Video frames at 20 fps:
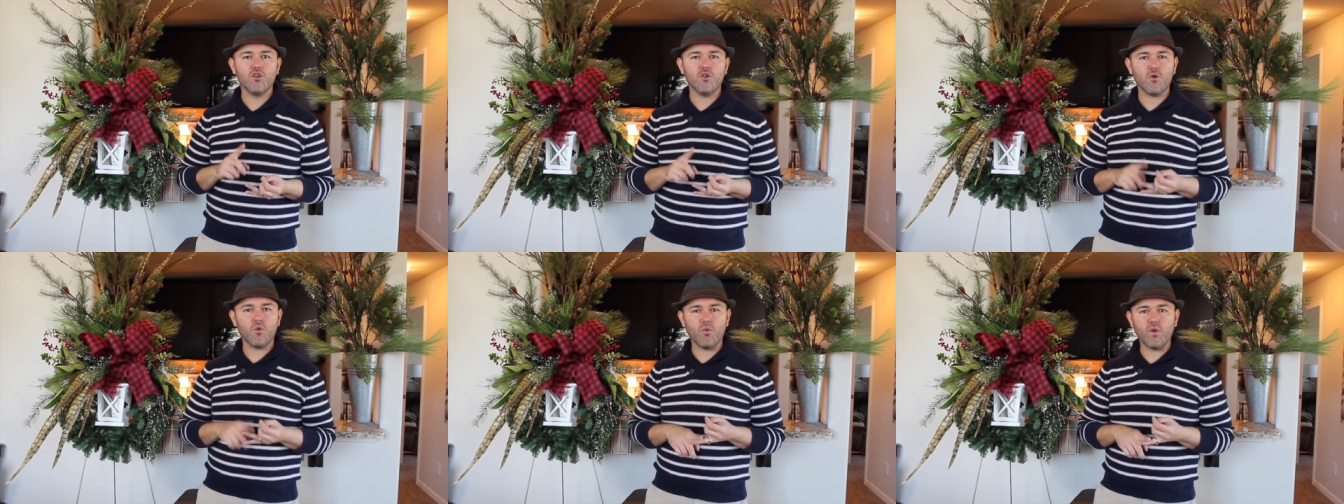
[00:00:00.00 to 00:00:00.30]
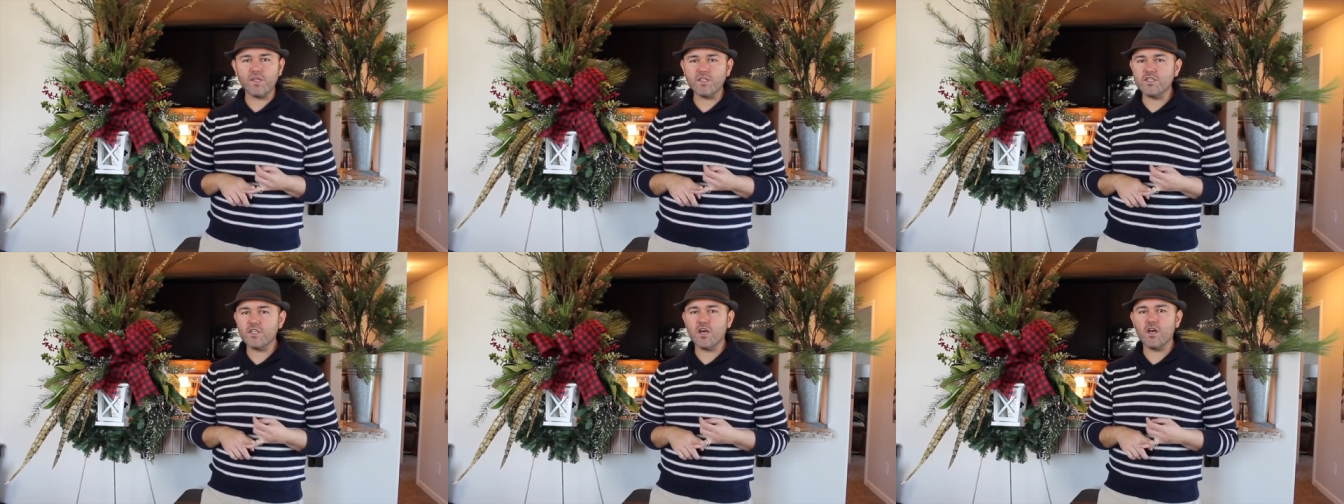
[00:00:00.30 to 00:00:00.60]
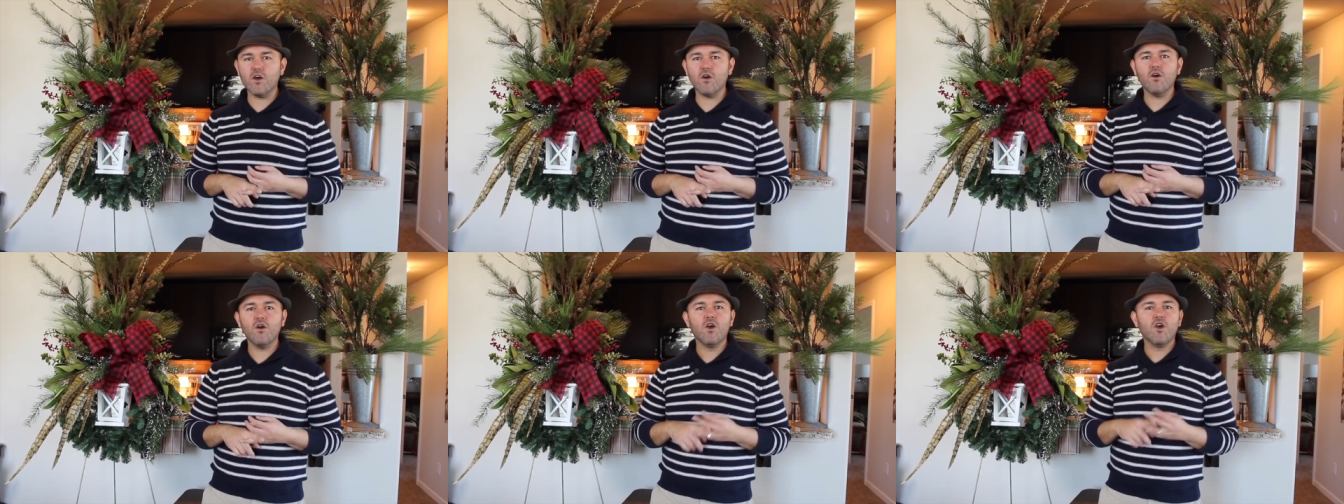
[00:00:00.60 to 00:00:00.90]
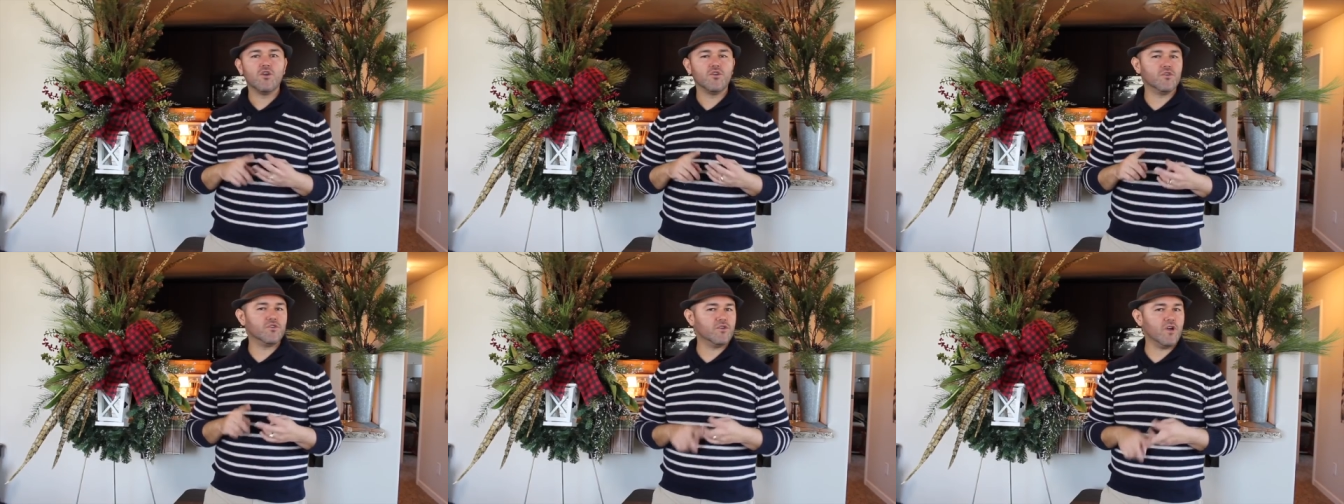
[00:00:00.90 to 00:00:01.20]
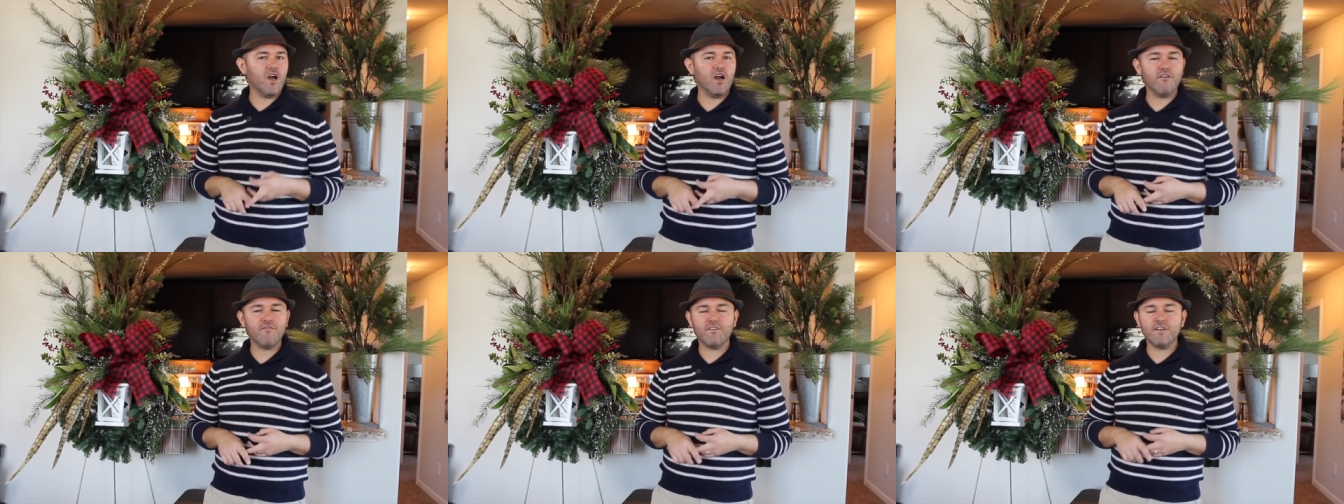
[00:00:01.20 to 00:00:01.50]
your window,
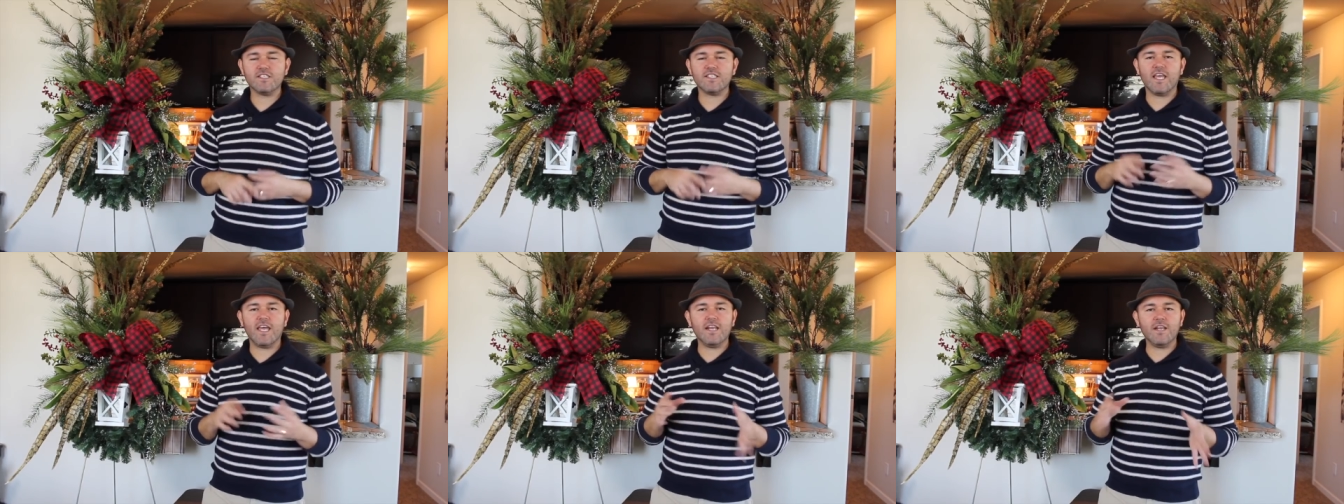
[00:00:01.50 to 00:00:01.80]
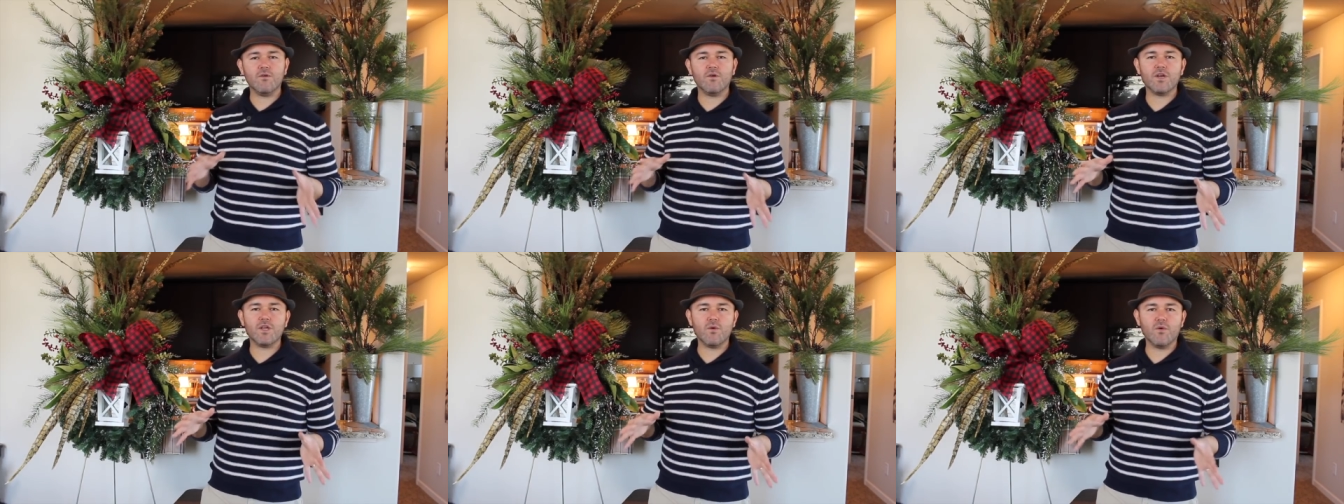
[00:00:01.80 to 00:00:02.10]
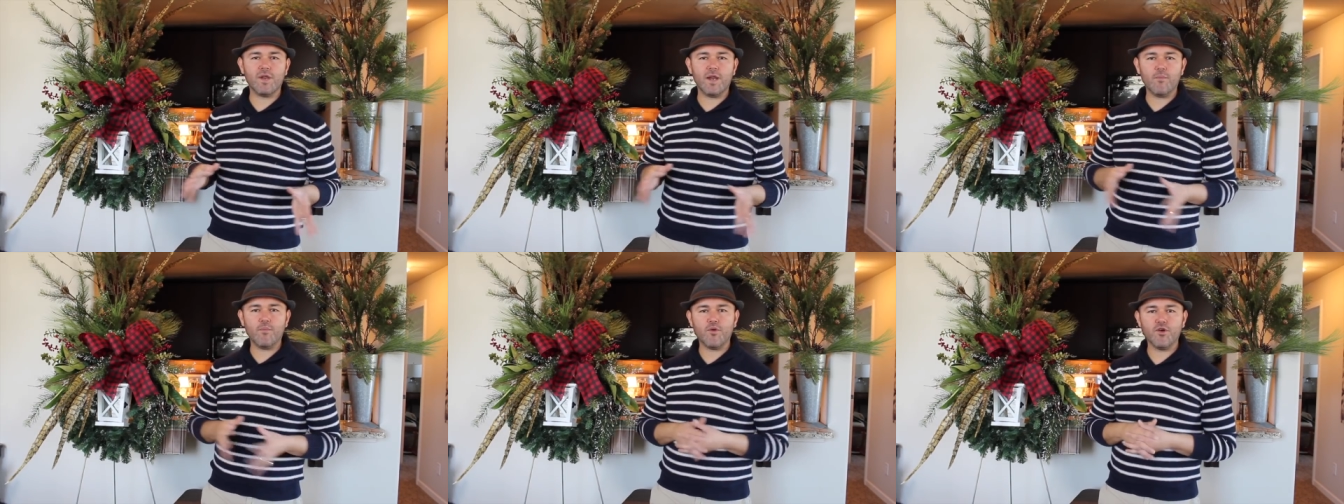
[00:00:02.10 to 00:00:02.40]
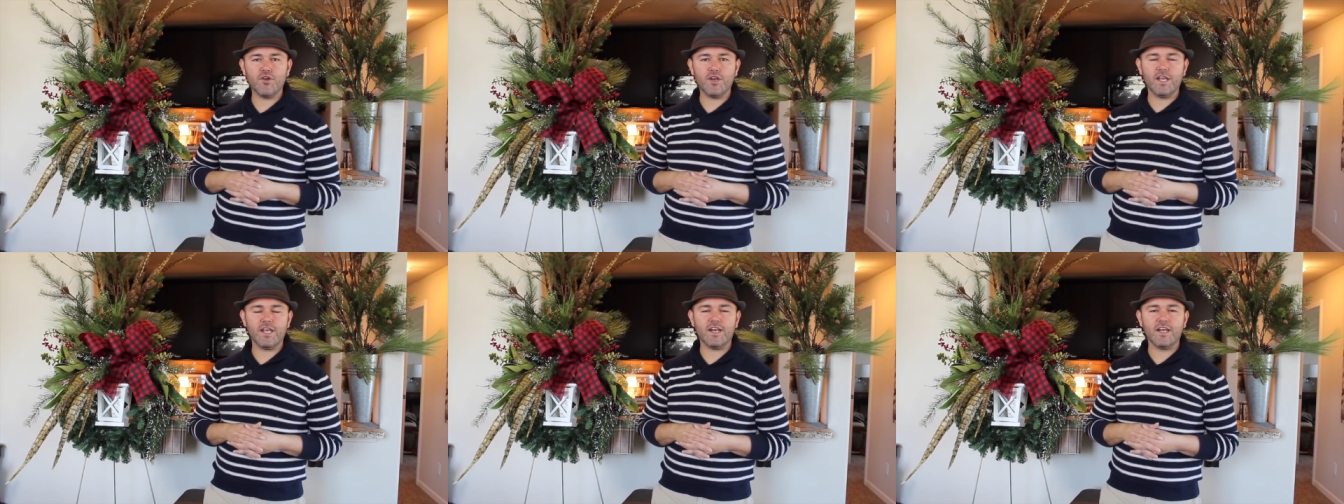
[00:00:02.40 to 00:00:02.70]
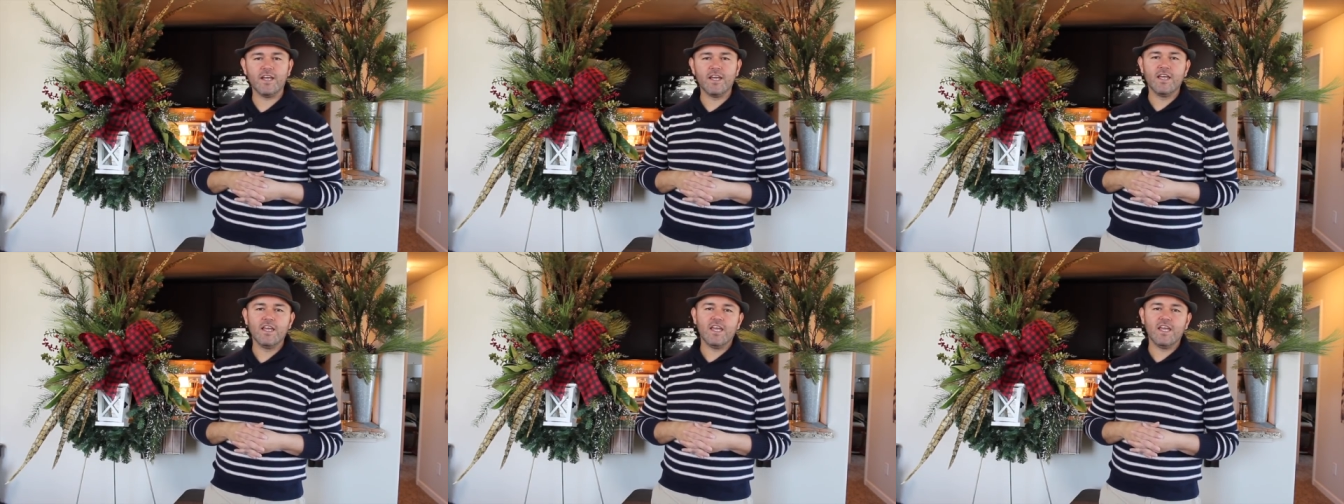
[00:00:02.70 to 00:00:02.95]
your office, anywhere you want to put it.